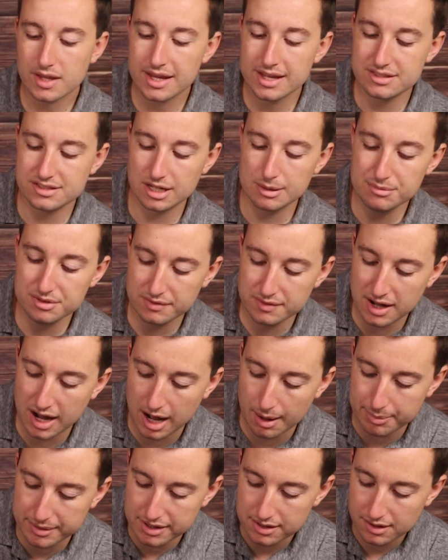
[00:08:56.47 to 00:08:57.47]
In terms of
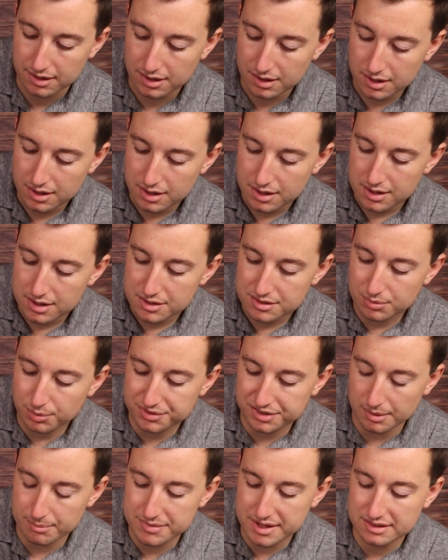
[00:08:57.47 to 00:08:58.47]
copy,
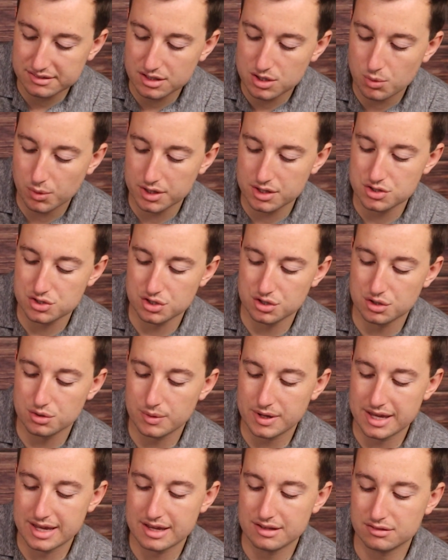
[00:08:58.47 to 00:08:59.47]
some things that you want to
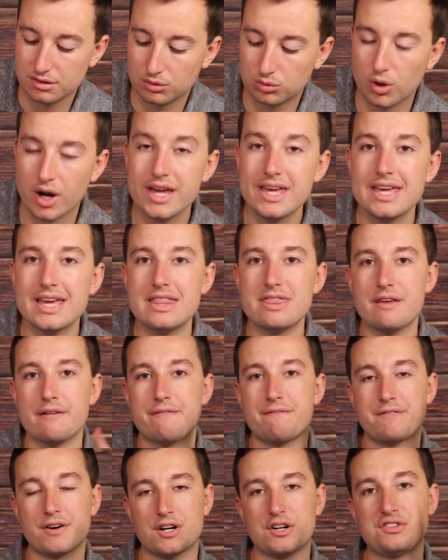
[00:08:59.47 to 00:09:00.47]
do is write in the
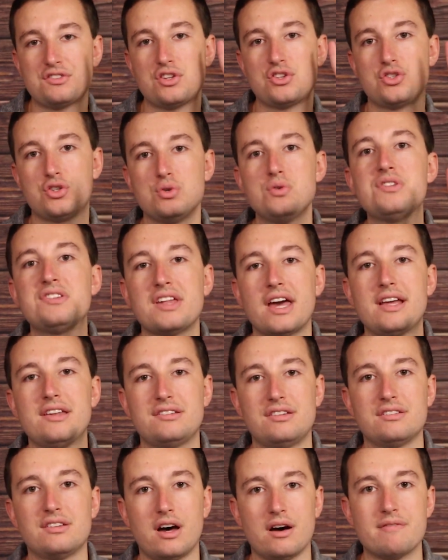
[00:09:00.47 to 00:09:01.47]
first 2
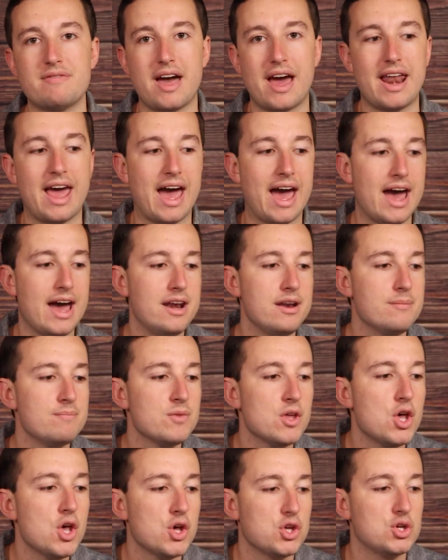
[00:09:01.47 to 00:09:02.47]
sentences of that ad.
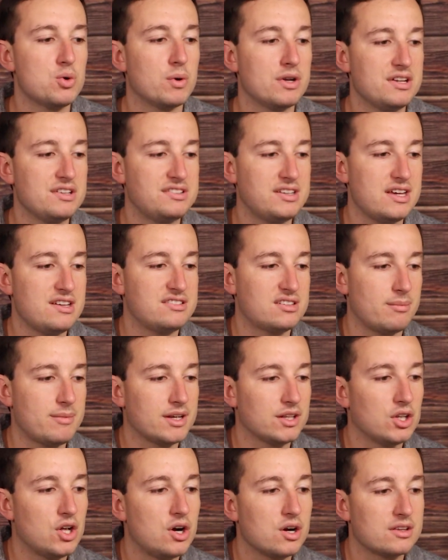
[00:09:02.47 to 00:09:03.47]
You want to say something
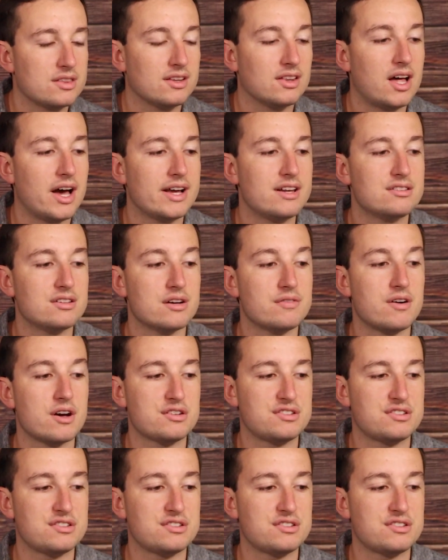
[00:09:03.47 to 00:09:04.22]
along the lines of